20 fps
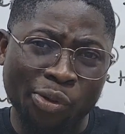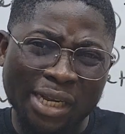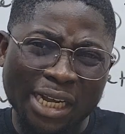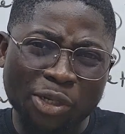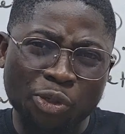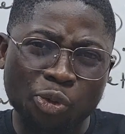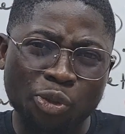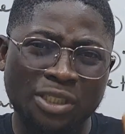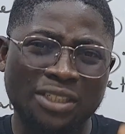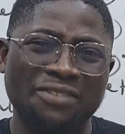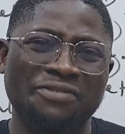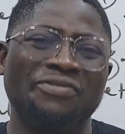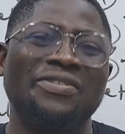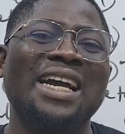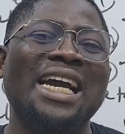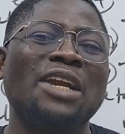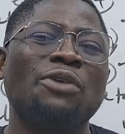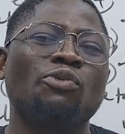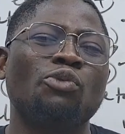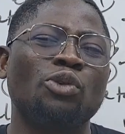get
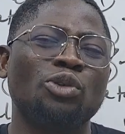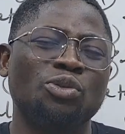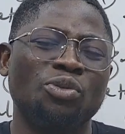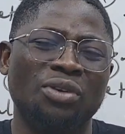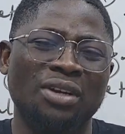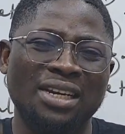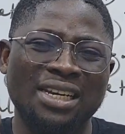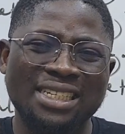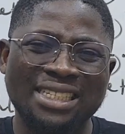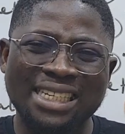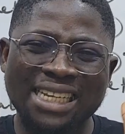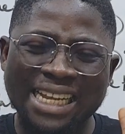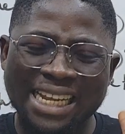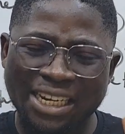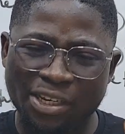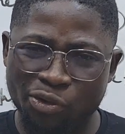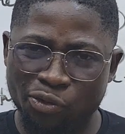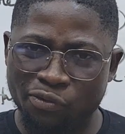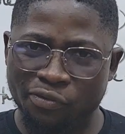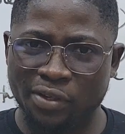notified once we release a
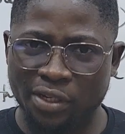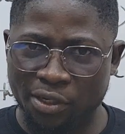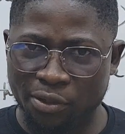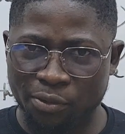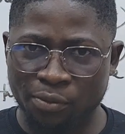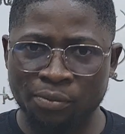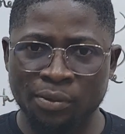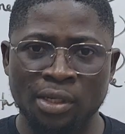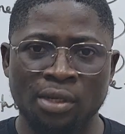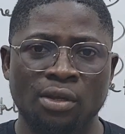new video.